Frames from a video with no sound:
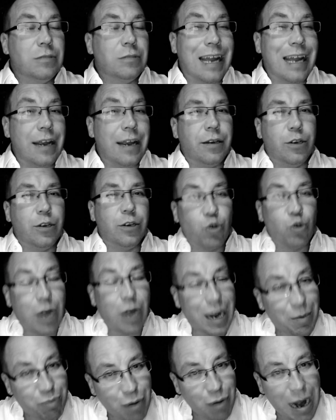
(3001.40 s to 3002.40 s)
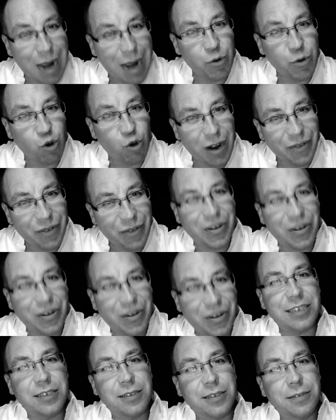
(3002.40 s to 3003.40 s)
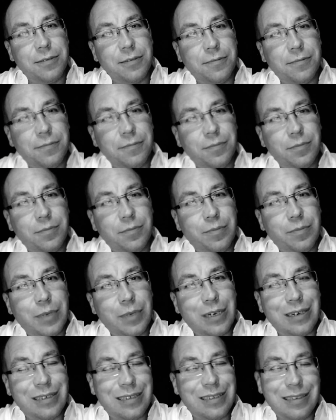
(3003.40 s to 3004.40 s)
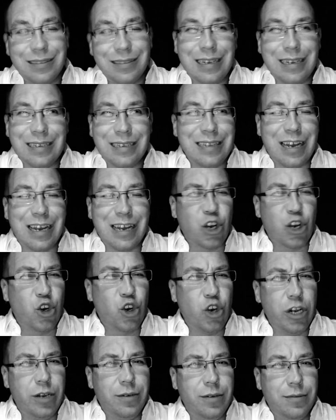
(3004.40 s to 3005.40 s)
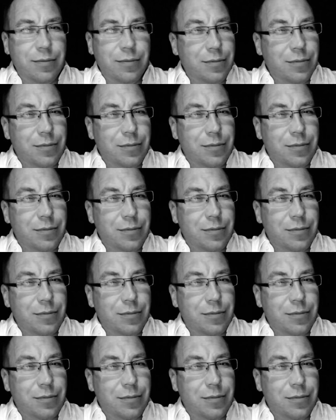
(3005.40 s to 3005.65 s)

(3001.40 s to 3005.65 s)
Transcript: then you got a problem you got to face because that's not a good